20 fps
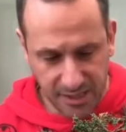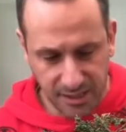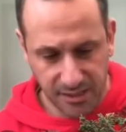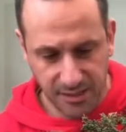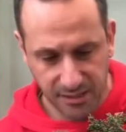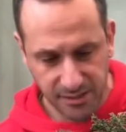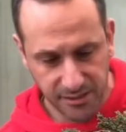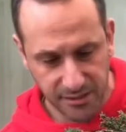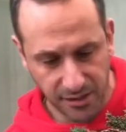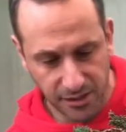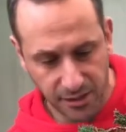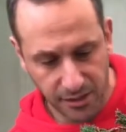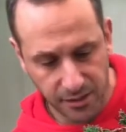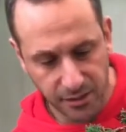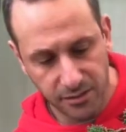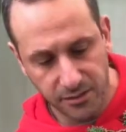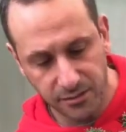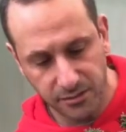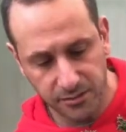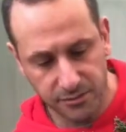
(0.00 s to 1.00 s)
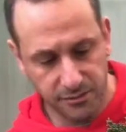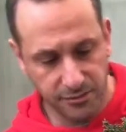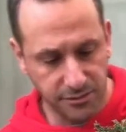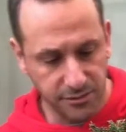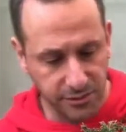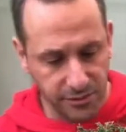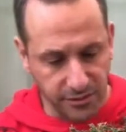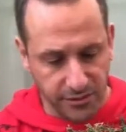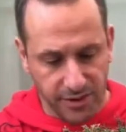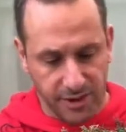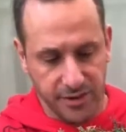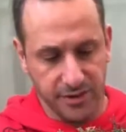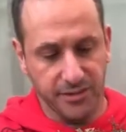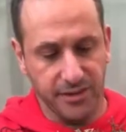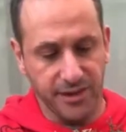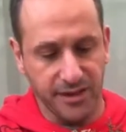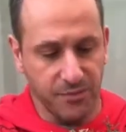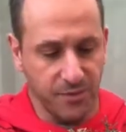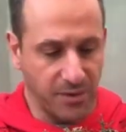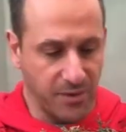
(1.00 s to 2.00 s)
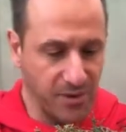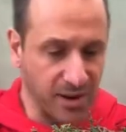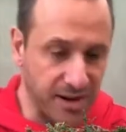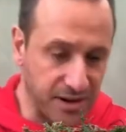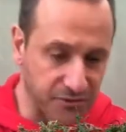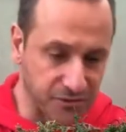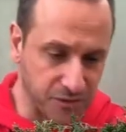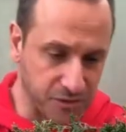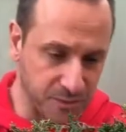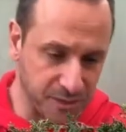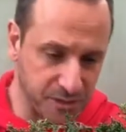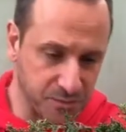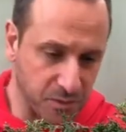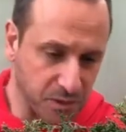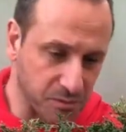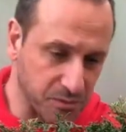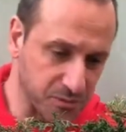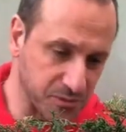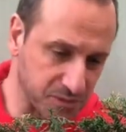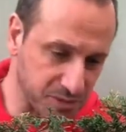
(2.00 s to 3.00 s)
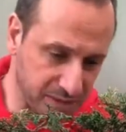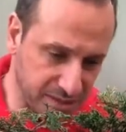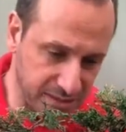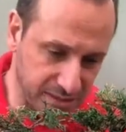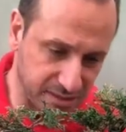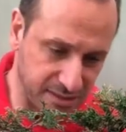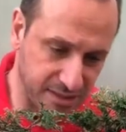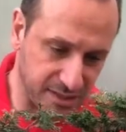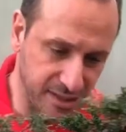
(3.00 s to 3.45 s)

So it's looking alright. I think we won't have too much problems with this.